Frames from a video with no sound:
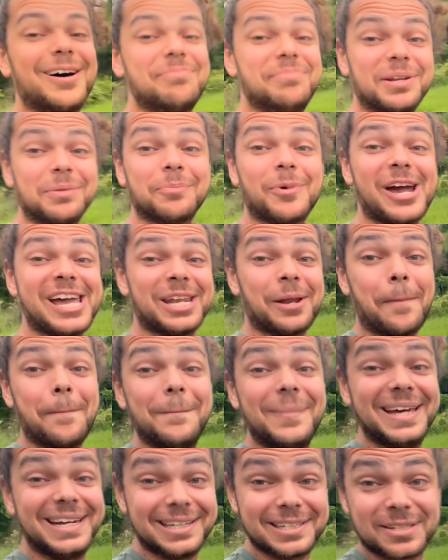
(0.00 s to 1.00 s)
I've been waiting a
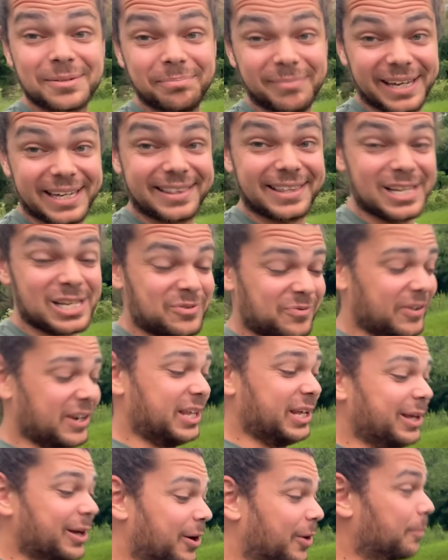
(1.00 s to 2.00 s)
minute to make this
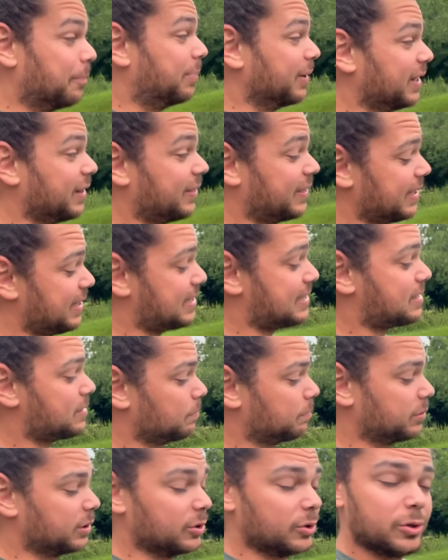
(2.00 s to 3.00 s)
video, but this
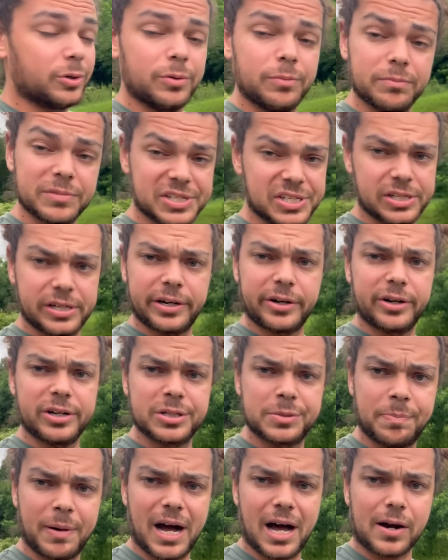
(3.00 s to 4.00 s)
blue
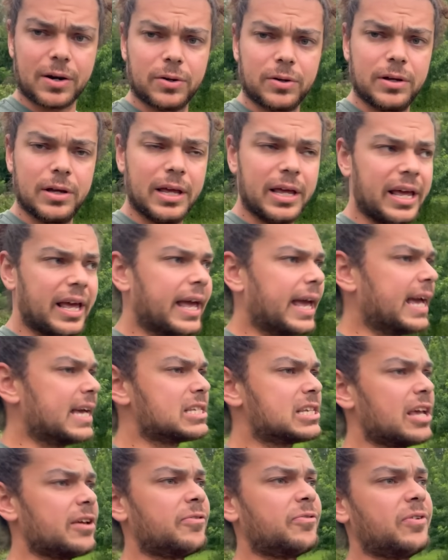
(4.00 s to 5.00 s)
mysterious bottle
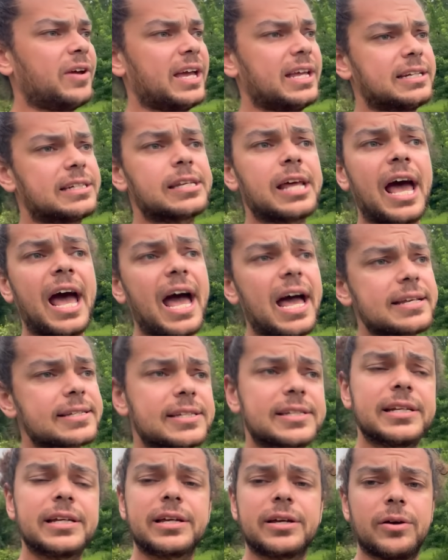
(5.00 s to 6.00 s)
is a
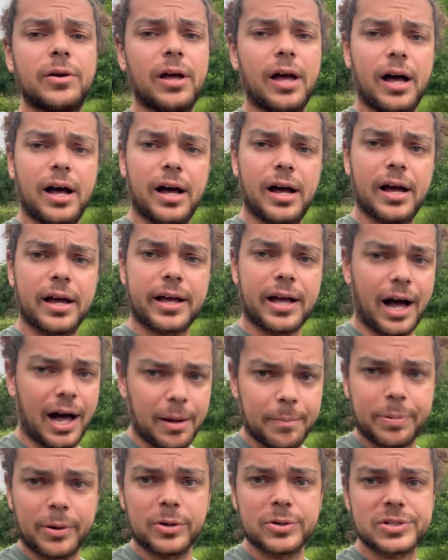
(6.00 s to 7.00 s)
fantastic
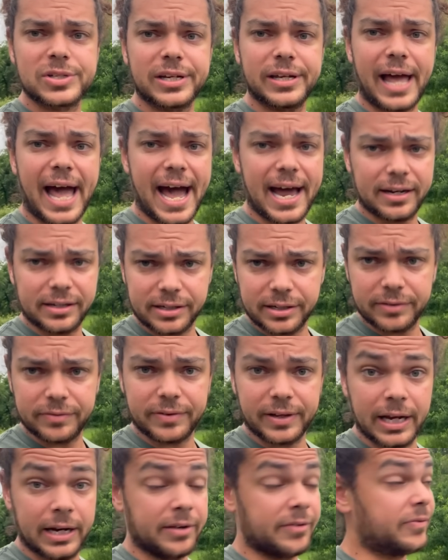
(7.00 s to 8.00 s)
compost additive.
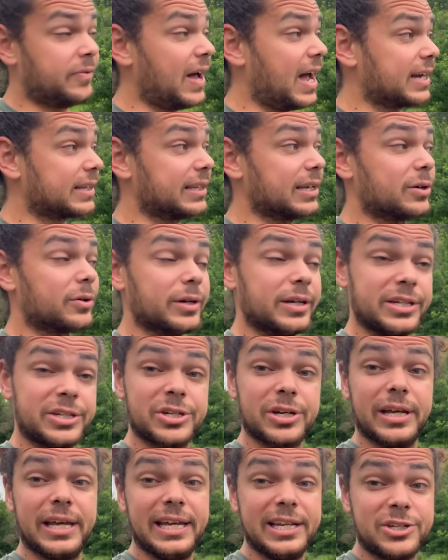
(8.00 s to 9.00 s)
And in fact, it'll
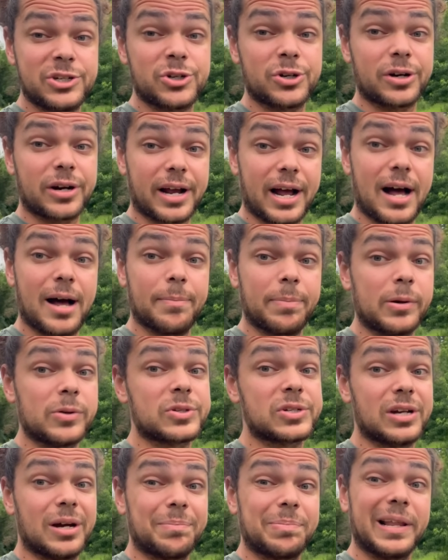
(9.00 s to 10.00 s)
heat your
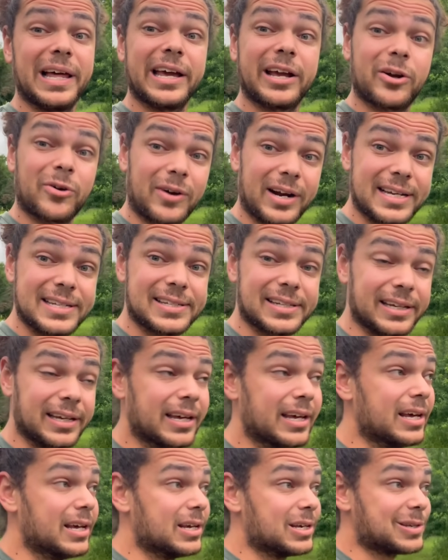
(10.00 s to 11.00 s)
compost up like crazy.
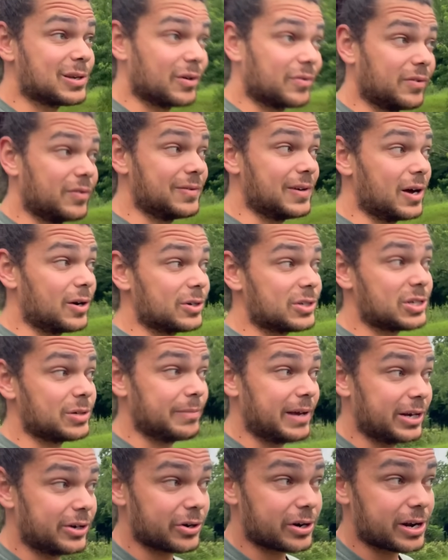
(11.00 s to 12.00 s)
So if you've noticed you
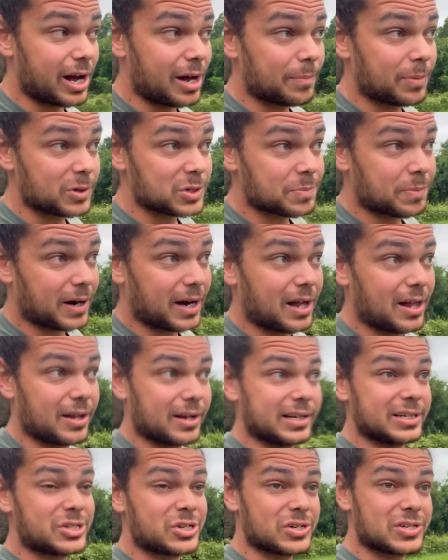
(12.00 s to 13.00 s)
made your compost pile
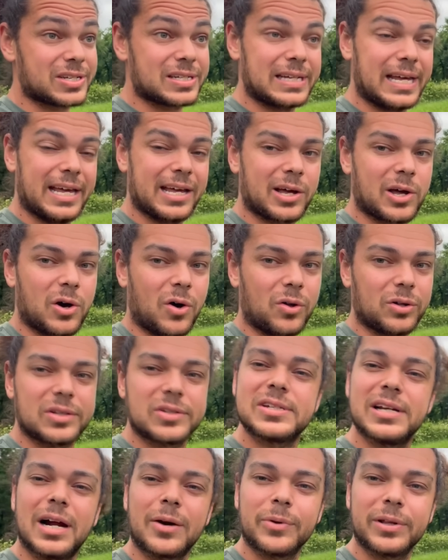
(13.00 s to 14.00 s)
and it's just staying cold,
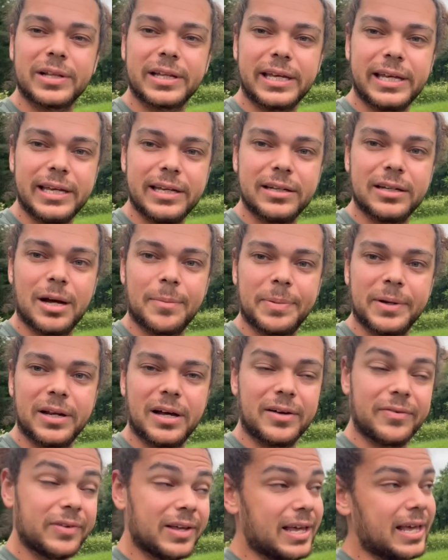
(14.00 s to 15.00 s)
it's not really heating up
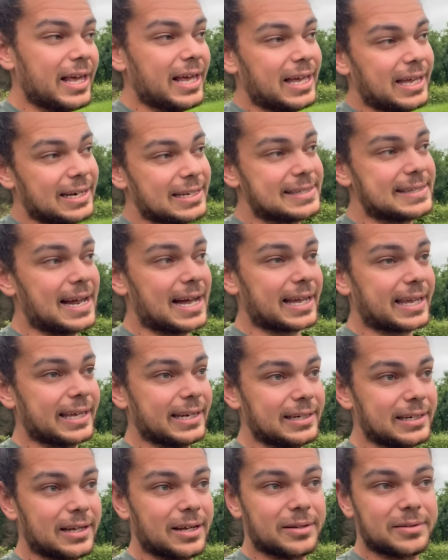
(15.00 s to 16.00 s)
enough, and it's not
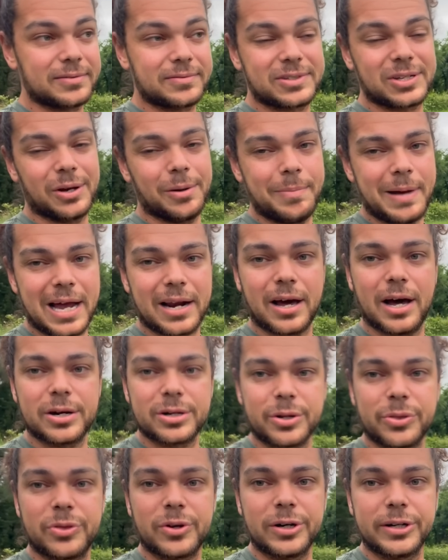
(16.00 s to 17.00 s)
getting to about
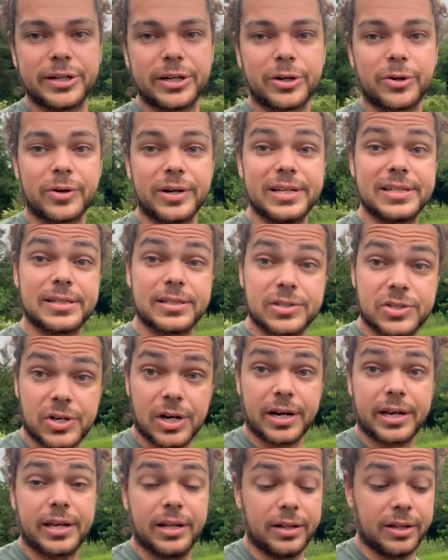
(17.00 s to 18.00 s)
130 degrees to
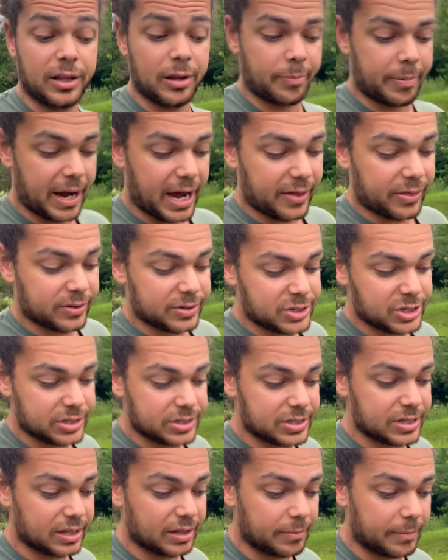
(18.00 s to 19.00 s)
start killing the
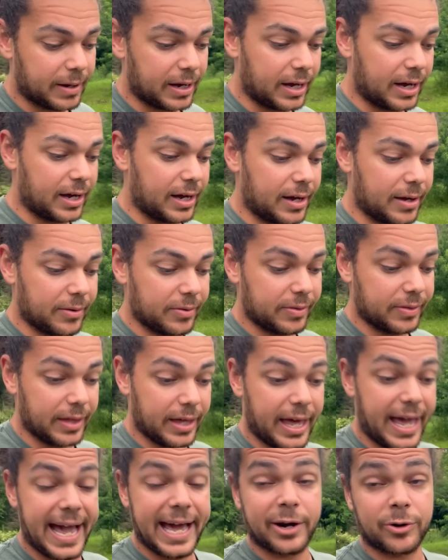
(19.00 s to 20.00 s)
pathogens and
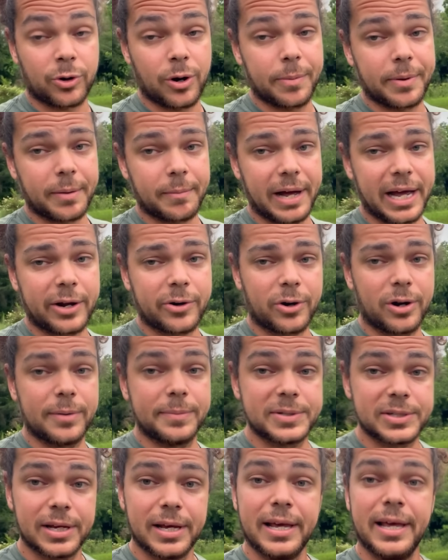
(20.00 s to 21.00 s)
the anaerobic
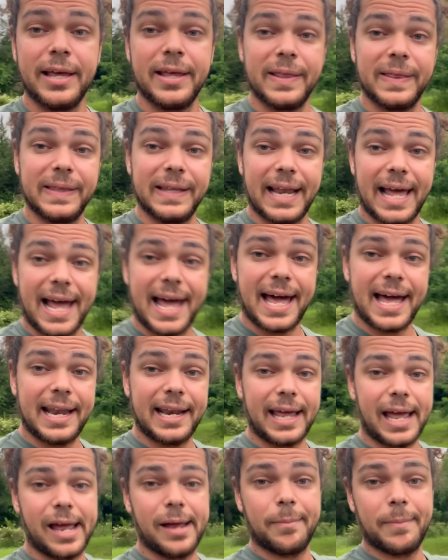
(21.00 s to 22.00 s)
microbes, then add a